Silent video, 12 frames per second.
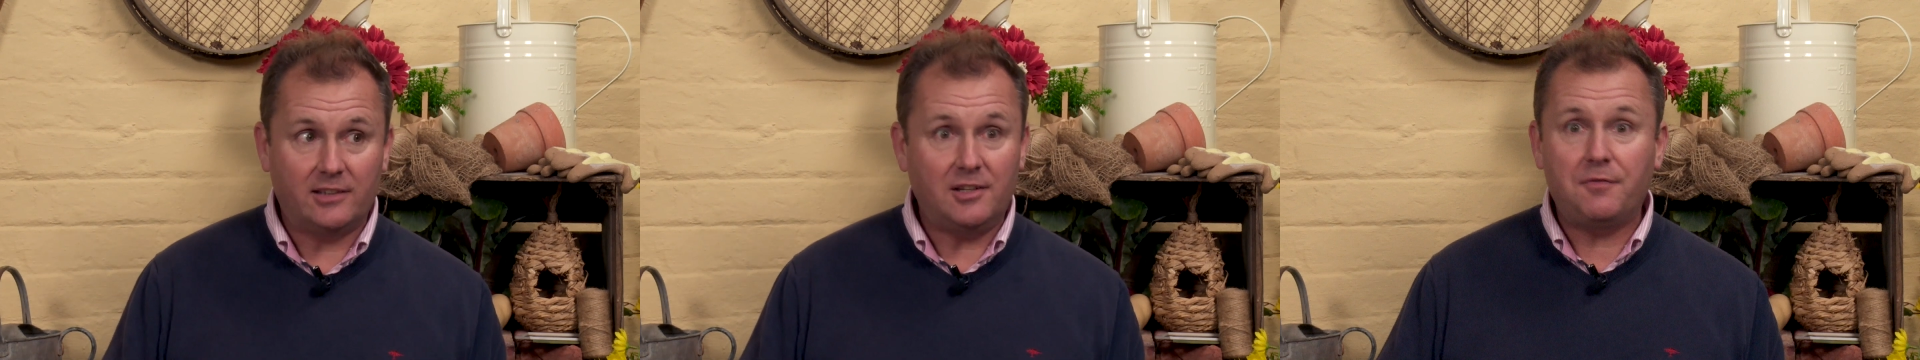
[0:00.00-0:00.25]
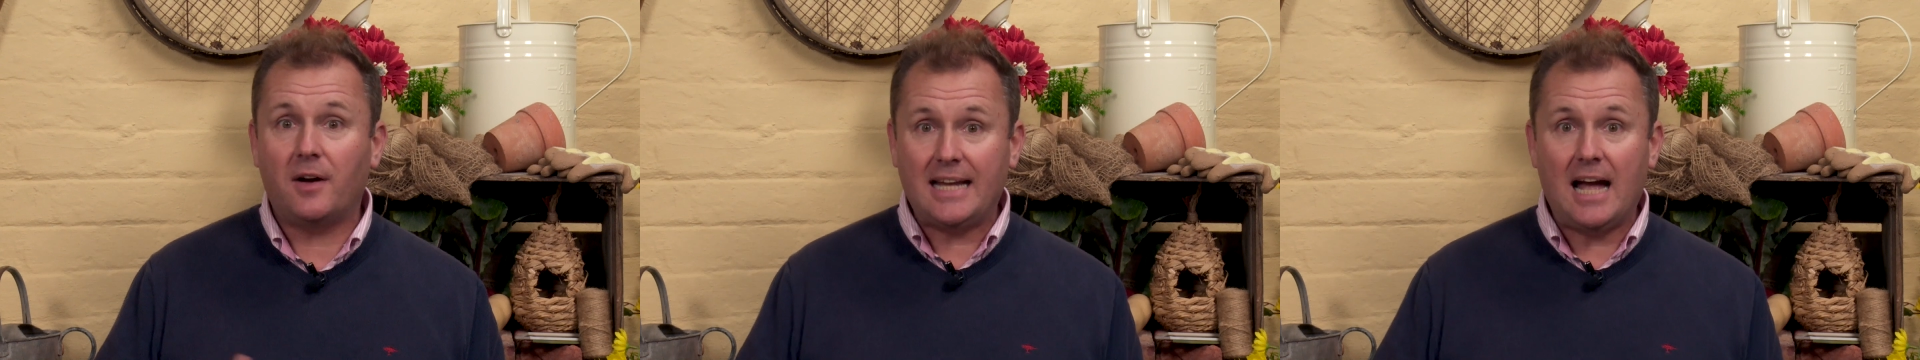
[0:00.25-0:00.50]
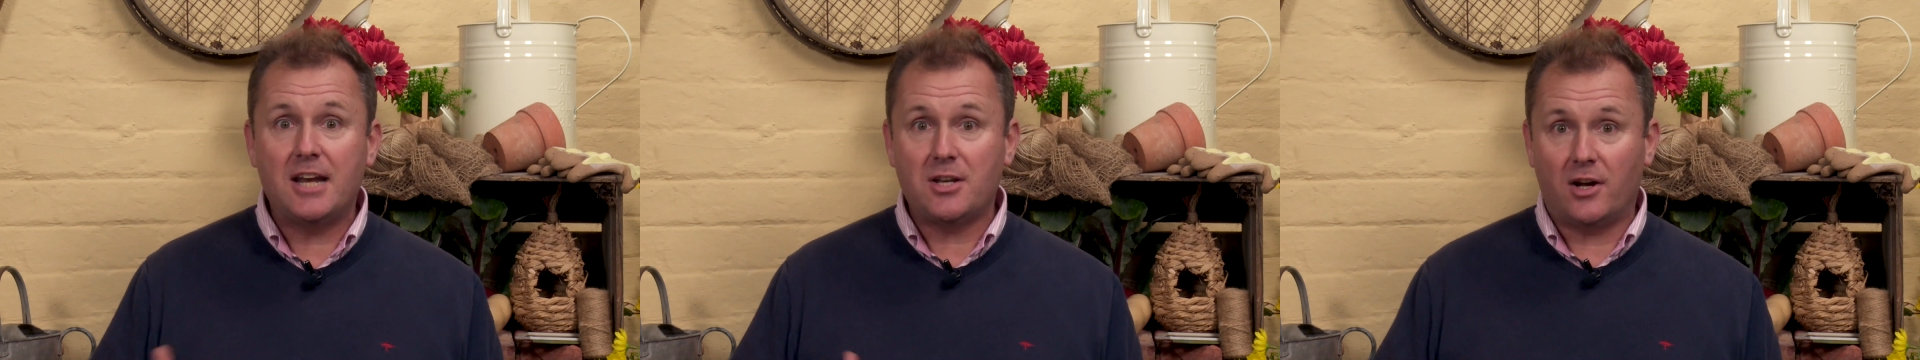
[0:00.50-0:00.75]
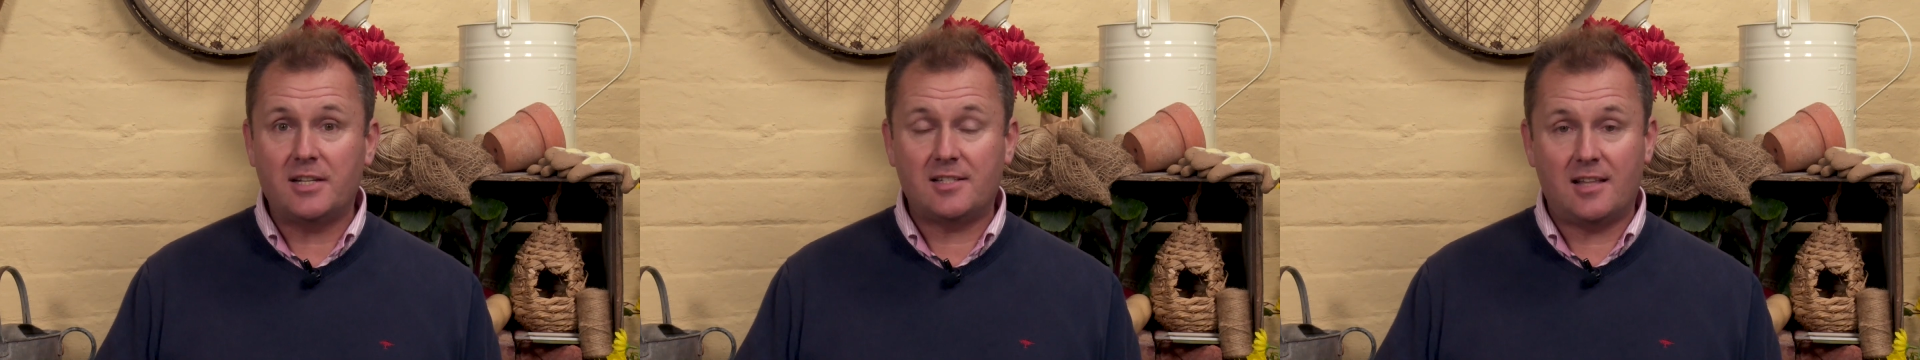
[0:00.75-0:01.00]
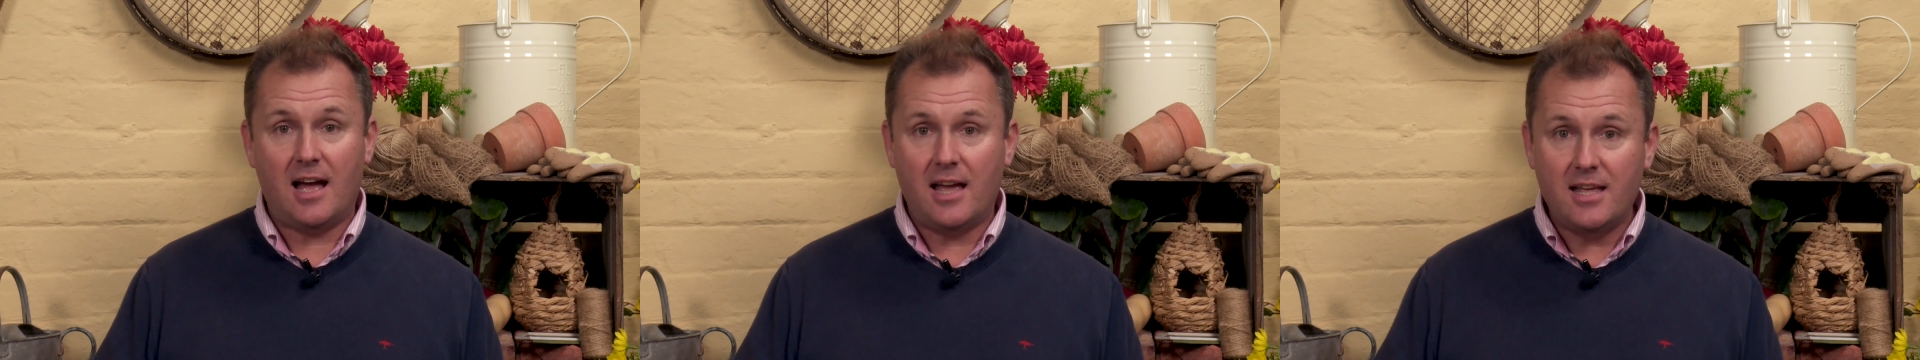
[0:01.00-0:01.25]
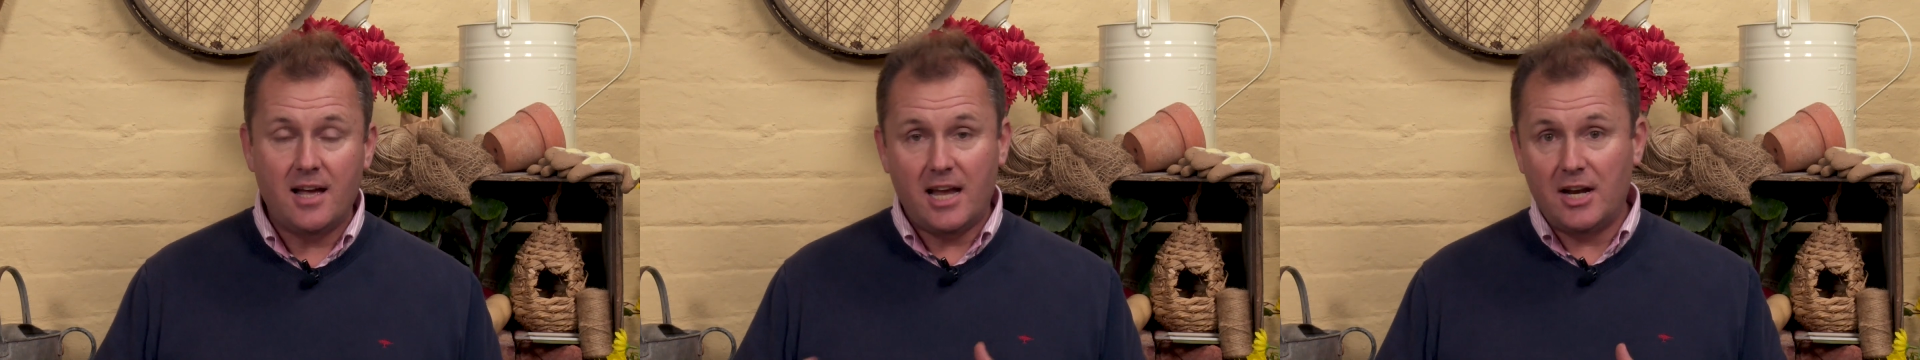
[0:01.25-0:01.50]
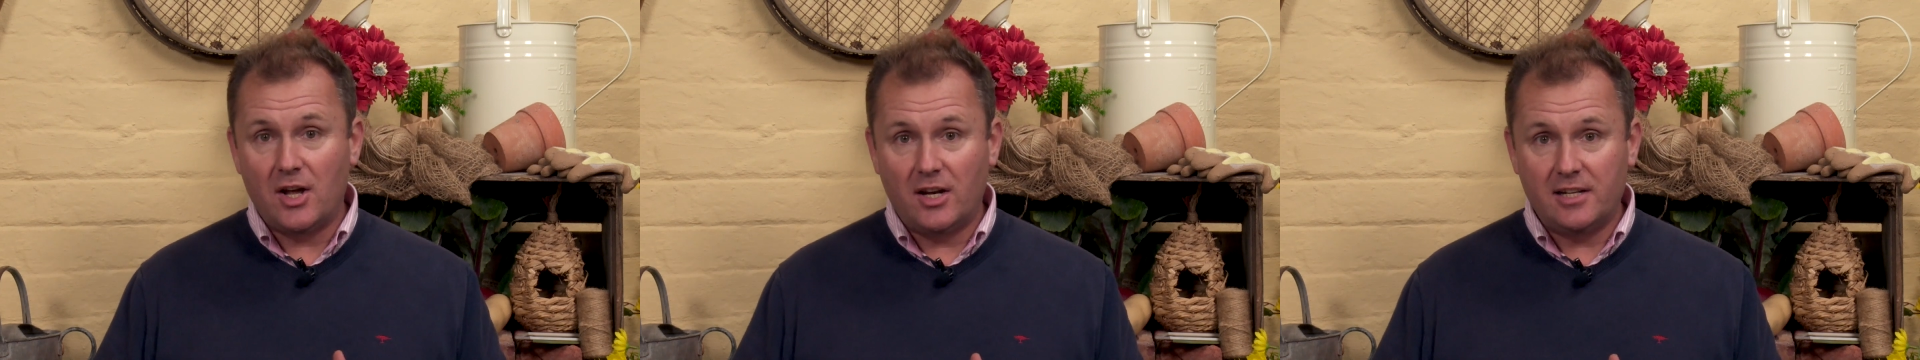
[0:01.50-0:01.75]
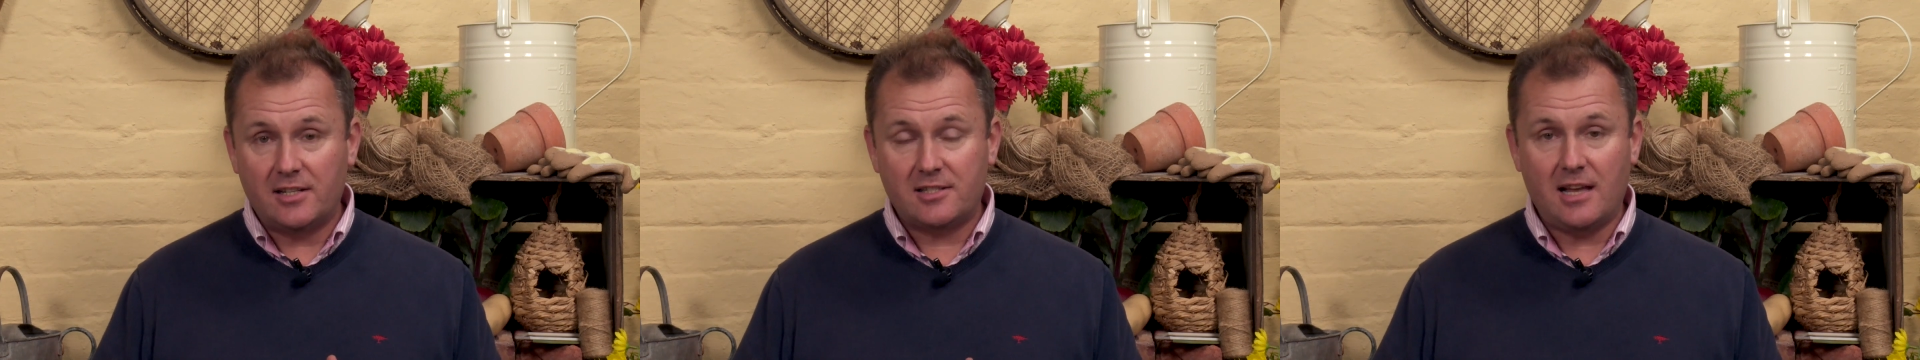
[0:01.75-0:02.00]
is if I get a nice day in
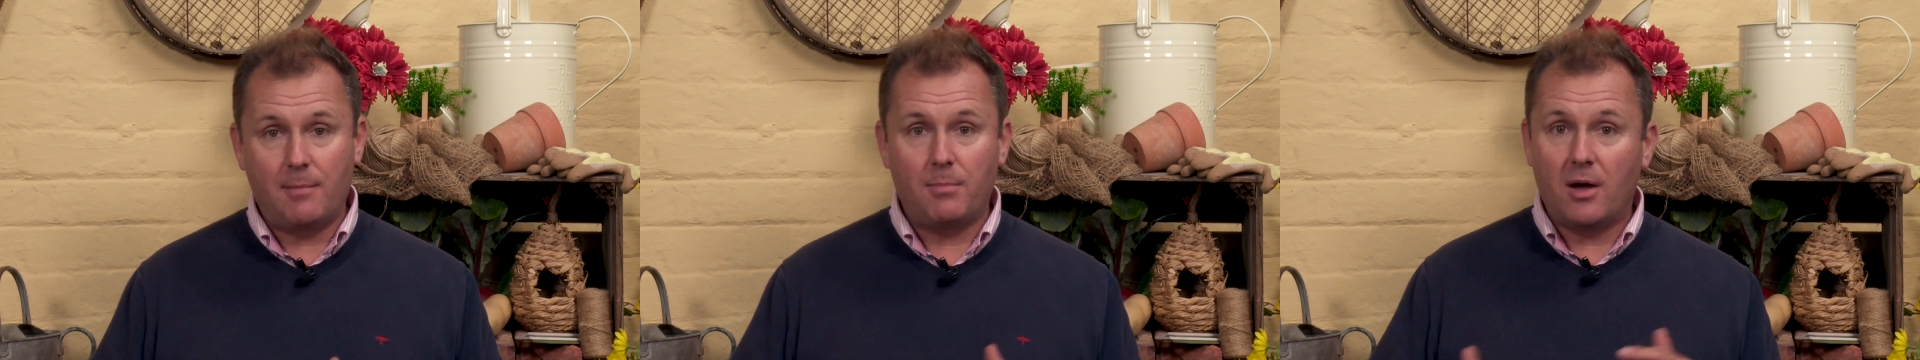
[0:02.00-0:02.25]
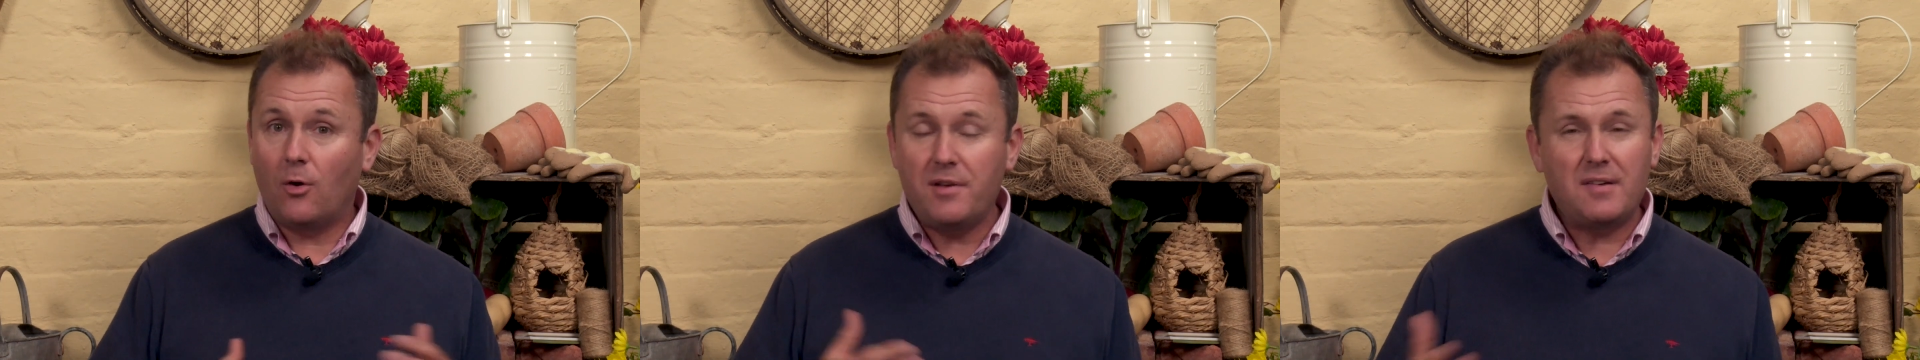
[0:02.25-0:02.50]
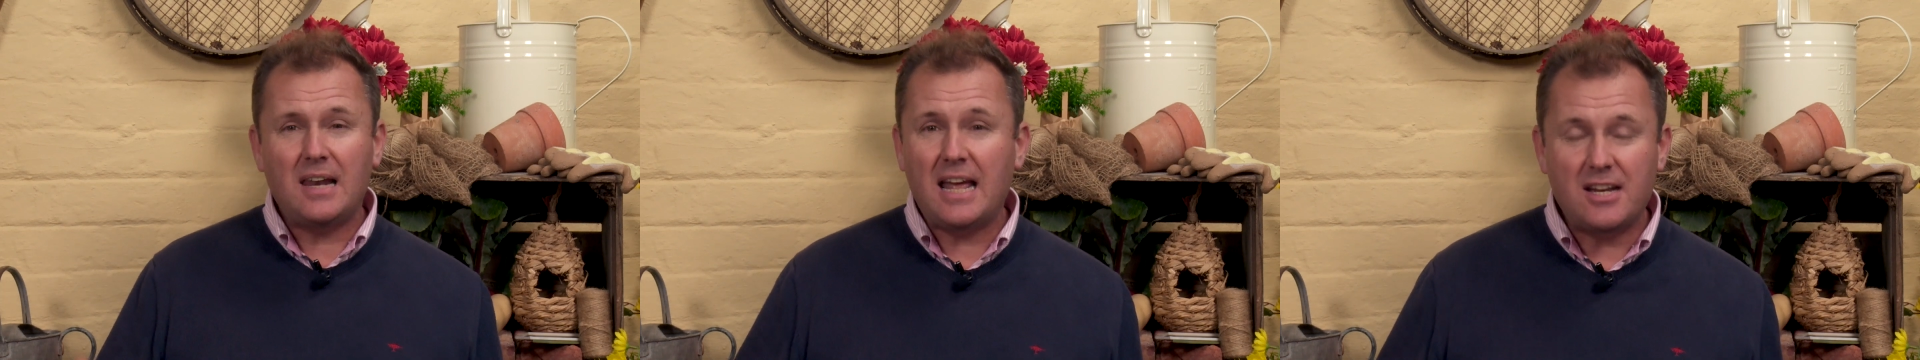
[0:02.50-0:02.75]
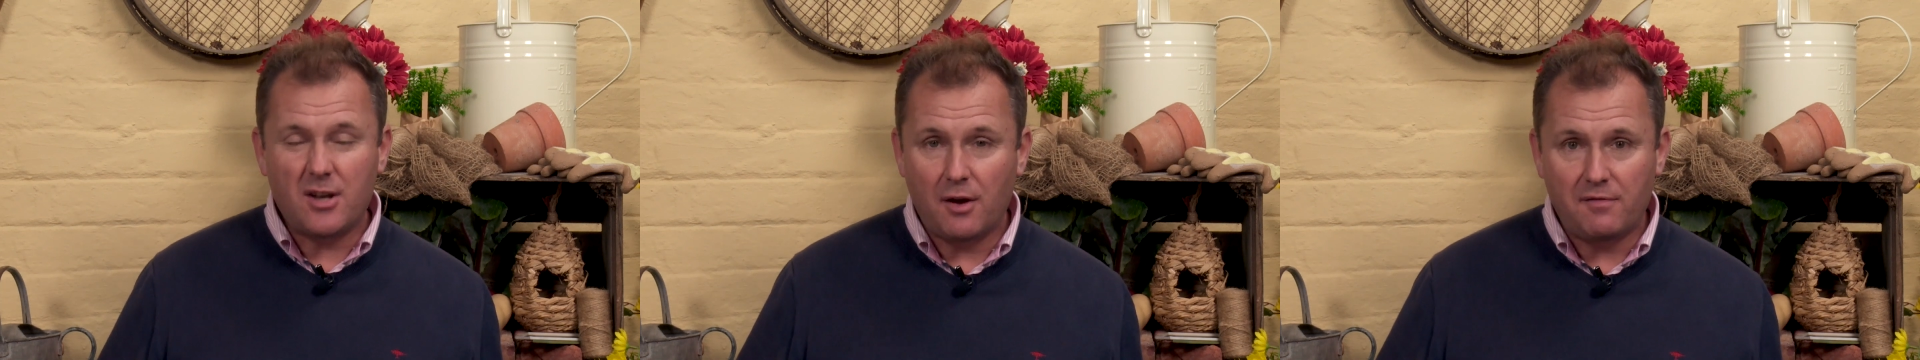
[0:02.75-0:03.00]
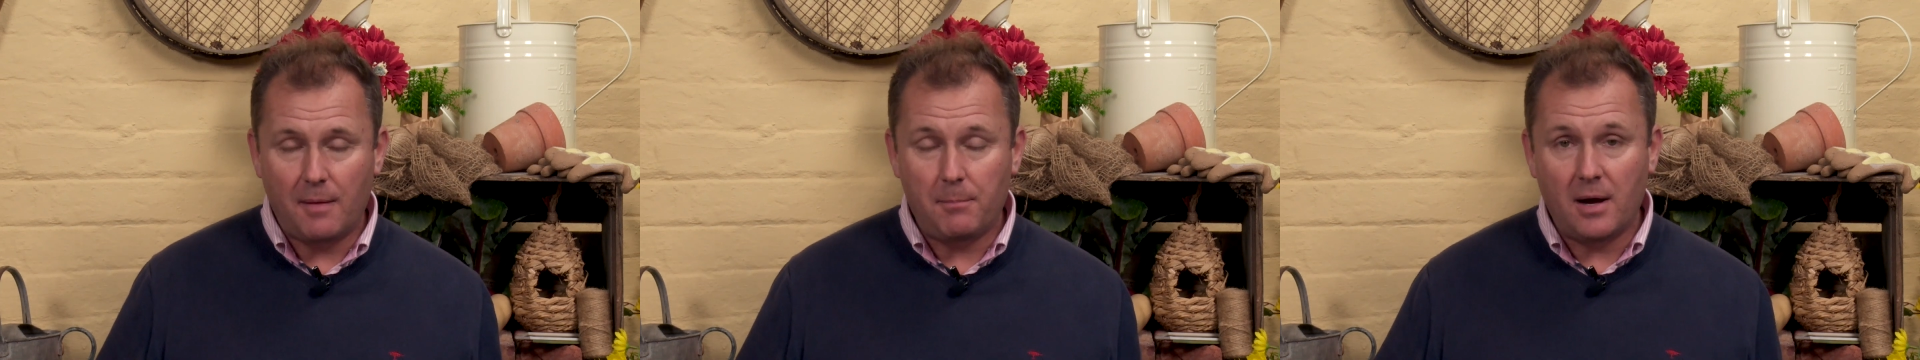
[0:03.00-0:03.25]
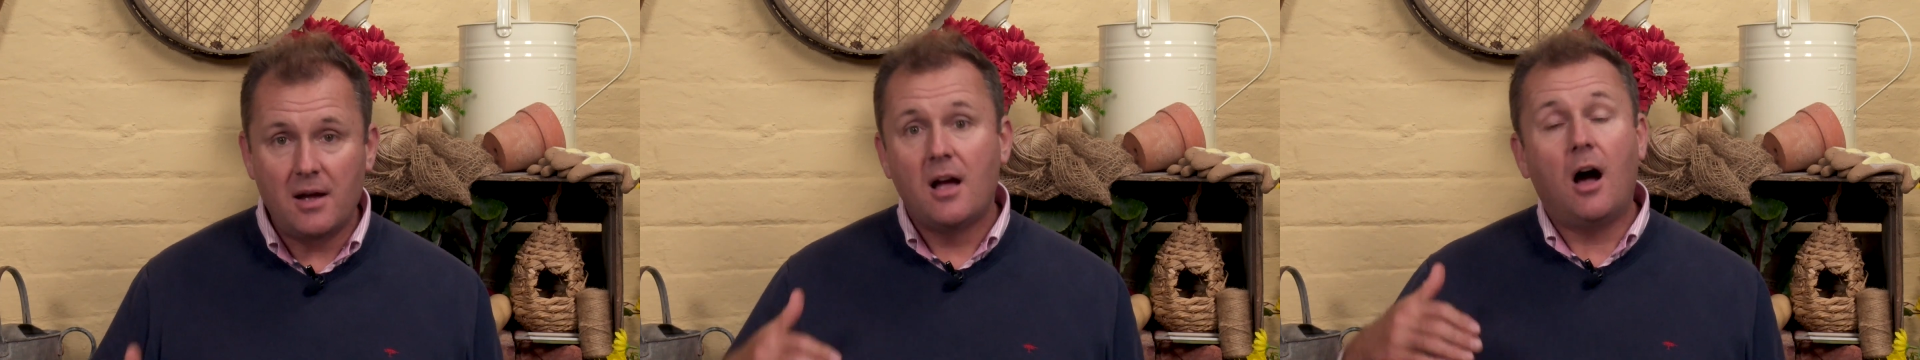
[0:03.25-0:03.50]
early December or even late November,